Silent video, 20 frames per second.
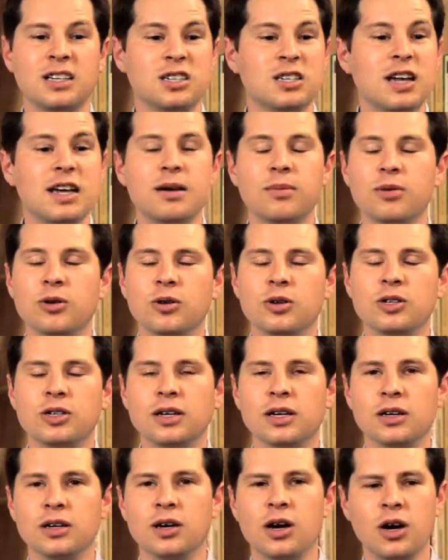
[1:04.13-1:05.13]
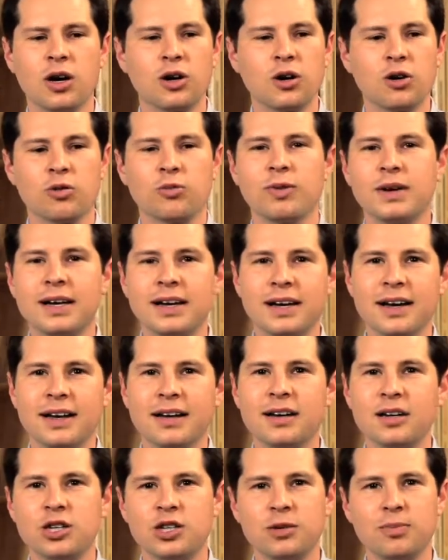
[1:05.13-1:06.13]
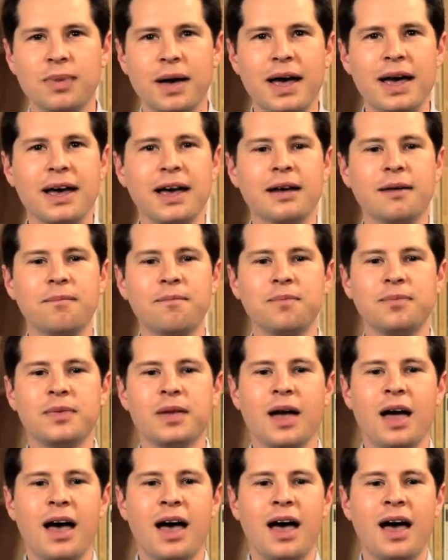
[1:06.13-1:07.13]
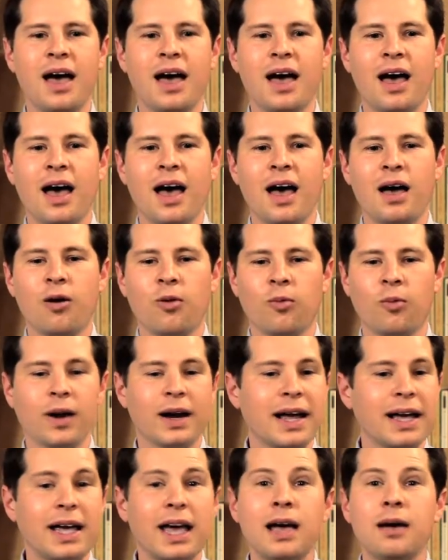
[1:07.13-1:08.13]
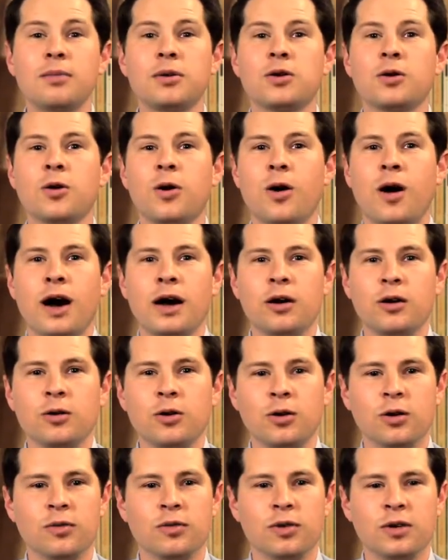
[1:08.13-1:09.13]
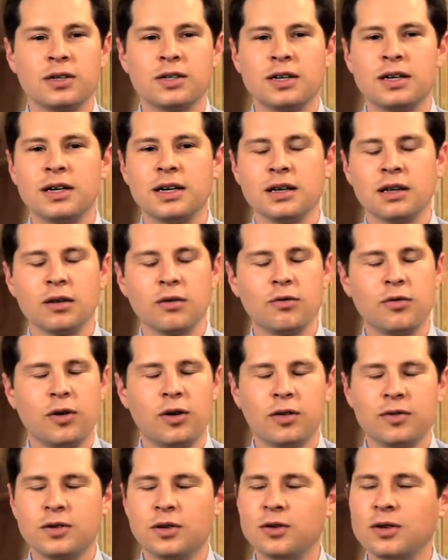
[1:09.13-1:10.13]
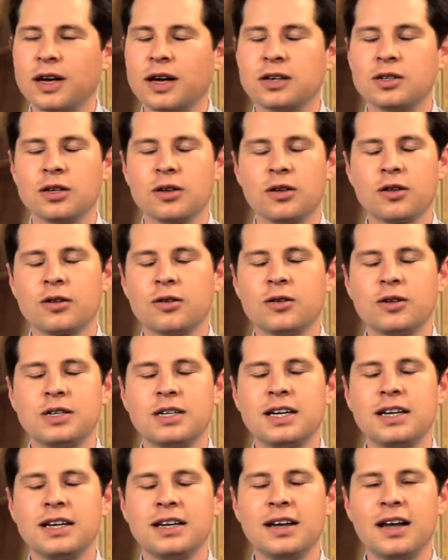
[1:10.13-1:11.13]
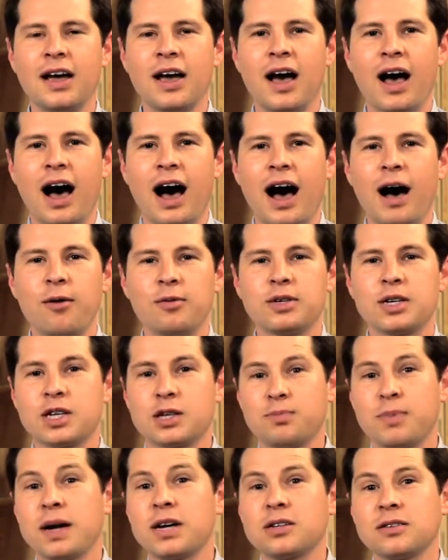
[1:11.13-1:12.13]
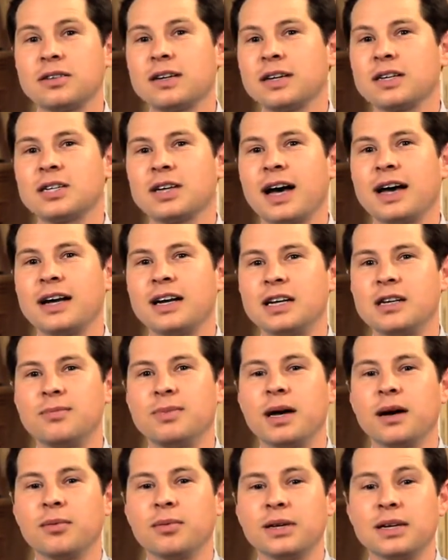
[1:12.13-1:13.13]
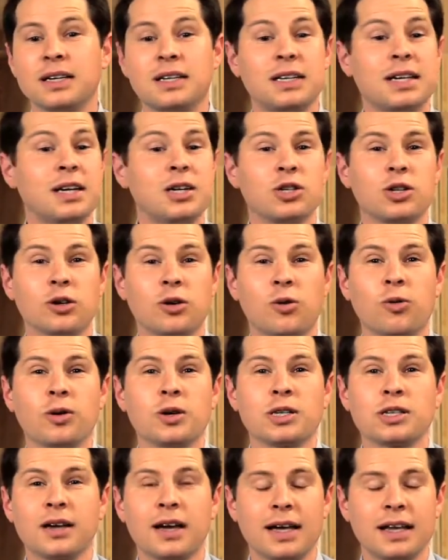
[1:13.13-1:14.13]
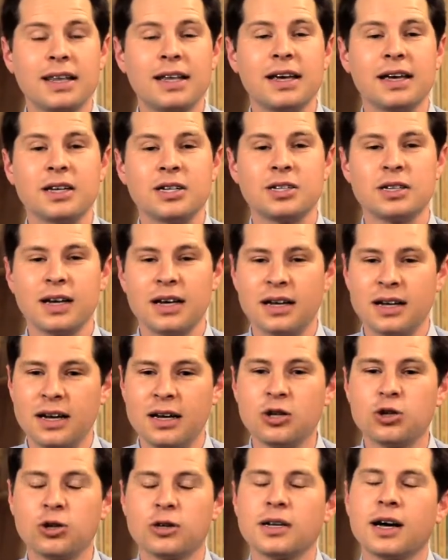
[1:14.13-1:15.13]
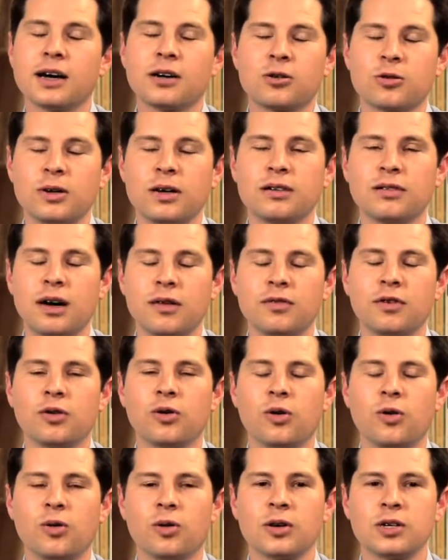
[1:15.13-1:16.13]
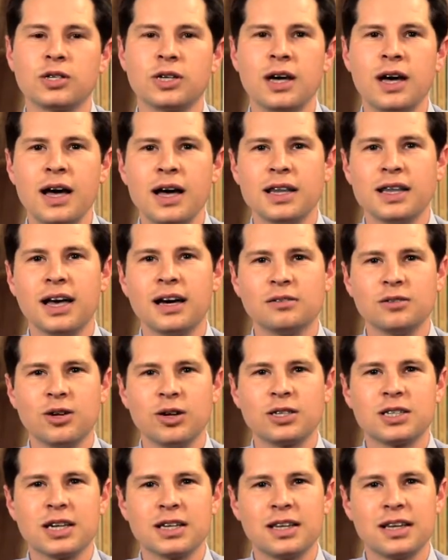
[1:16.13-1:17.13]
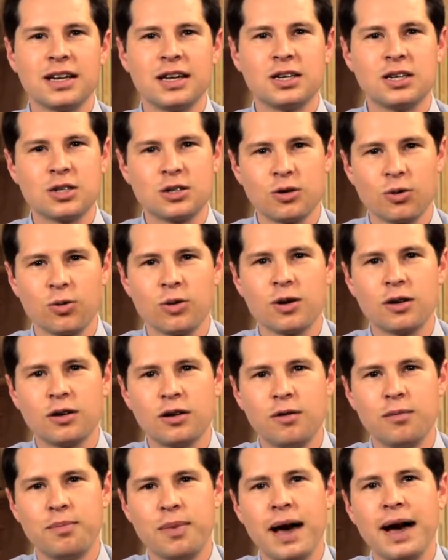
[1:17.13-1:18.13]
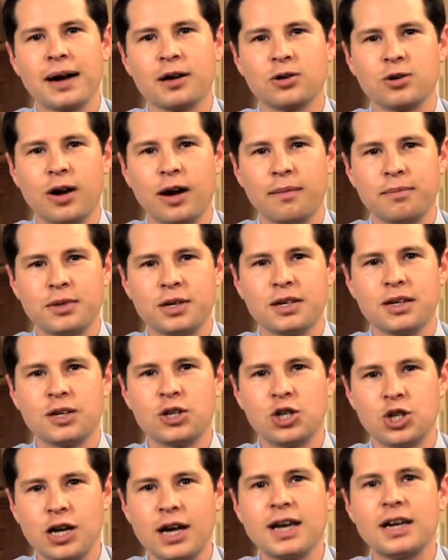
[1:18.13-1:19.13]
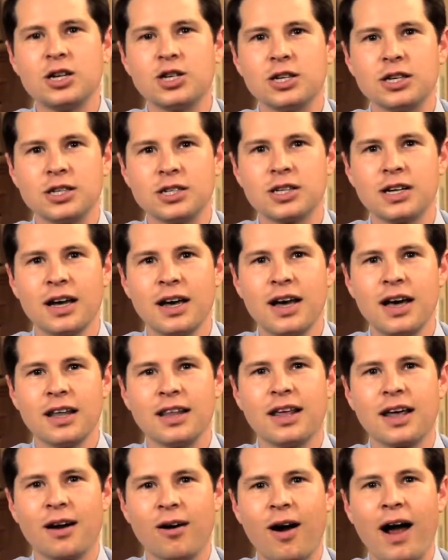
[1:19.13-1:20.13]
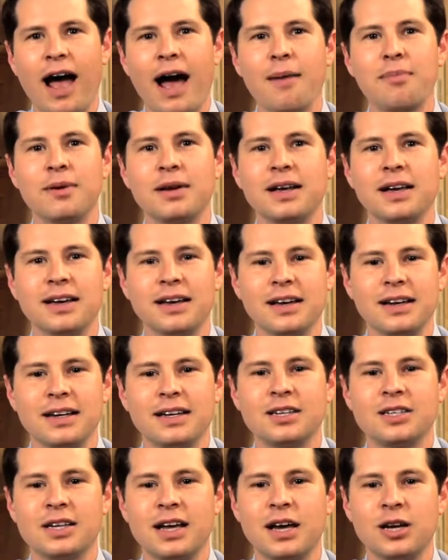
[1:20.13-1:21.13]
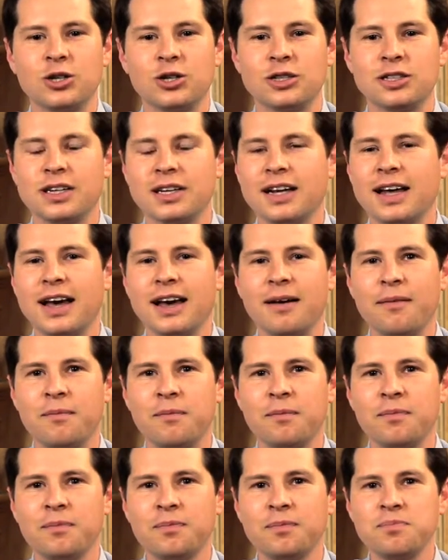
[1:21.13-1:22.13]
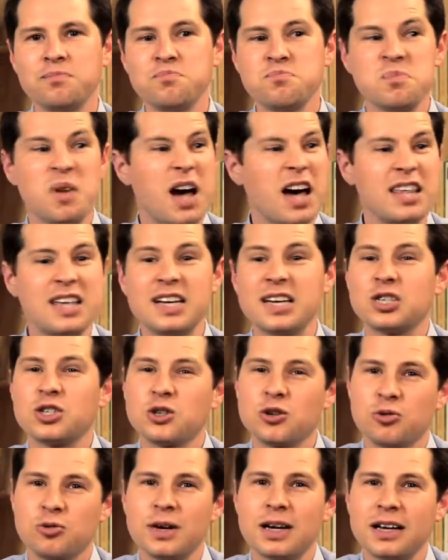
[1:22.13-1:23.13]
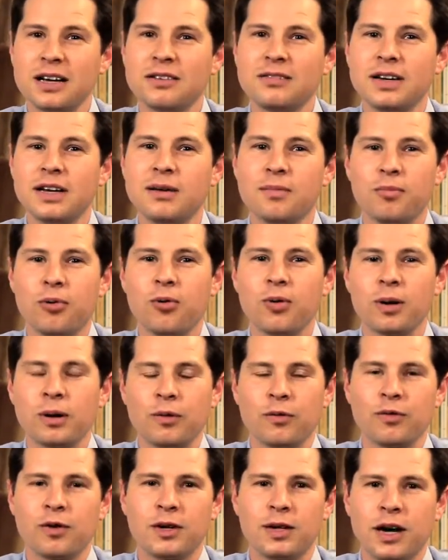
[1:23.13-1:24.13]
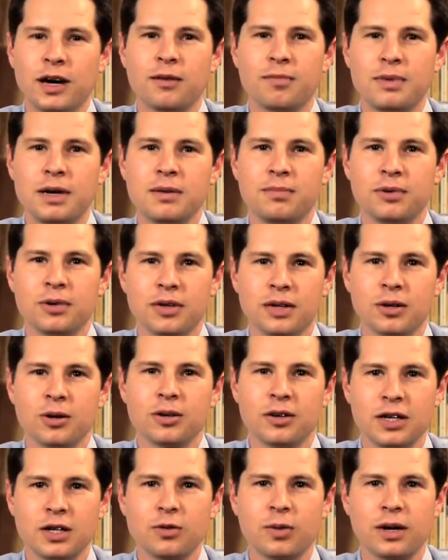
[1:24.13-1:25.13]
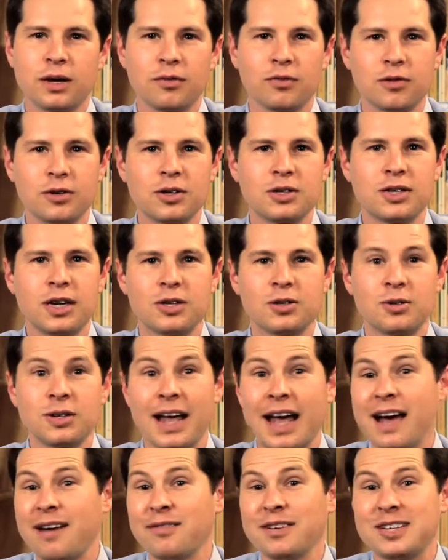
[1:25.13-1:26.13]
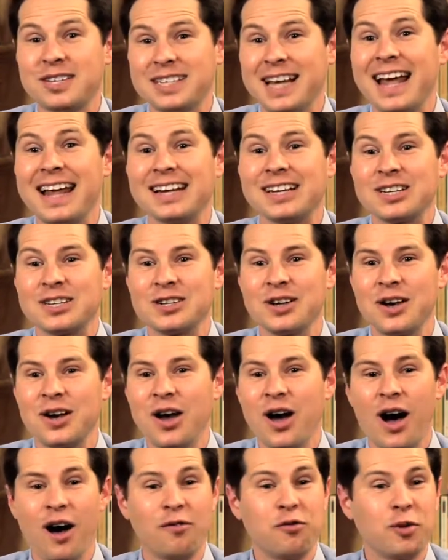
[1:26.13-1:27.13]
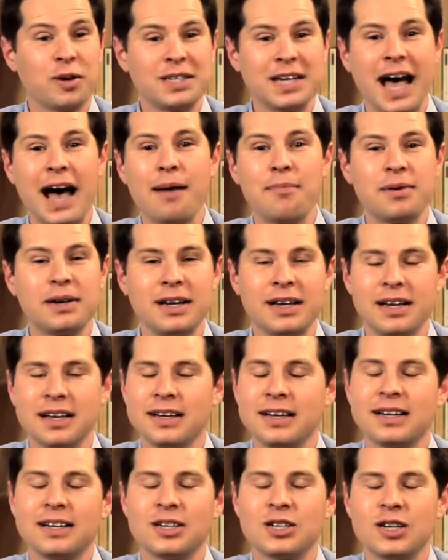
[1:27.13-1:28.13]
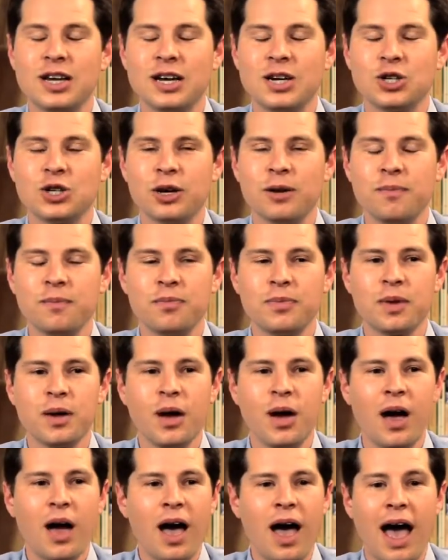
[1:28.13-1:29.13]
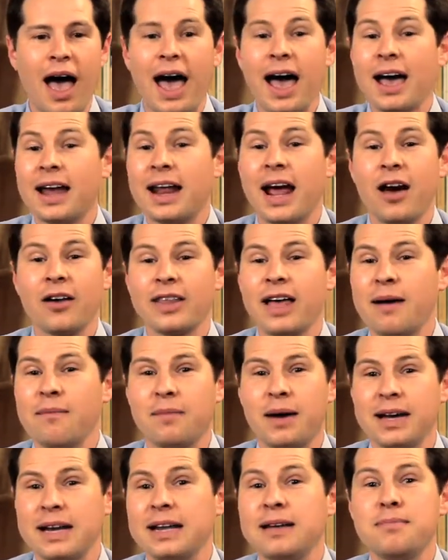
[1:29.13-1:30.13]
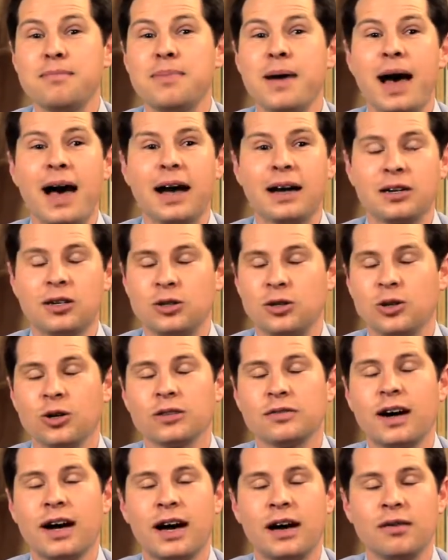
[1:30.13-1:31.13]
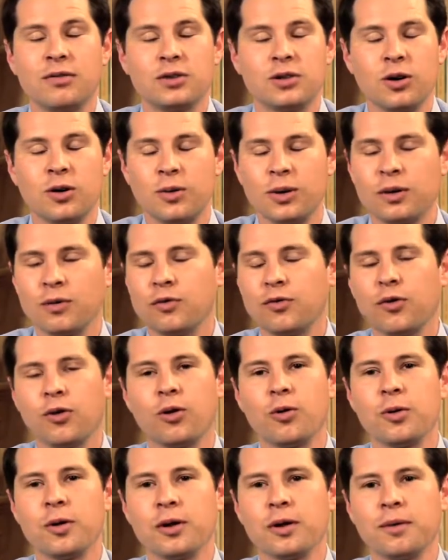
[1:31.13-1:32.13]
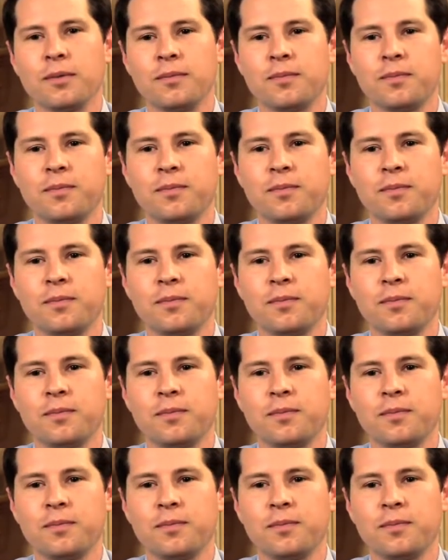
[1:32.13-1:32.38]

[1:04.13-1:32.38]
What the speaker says: its neighbors in Korea and in Japan. When I came to Ohio University in the fall of 2013, I was especially excited to be able to teach a course like this, an introductory level course that looks at the historical backdrop to the changes that are happening in East Asia today. I think it's critically important for young people in the early 21st century to have a sense of what's happening in East Asia and how that might impact your lives going forward.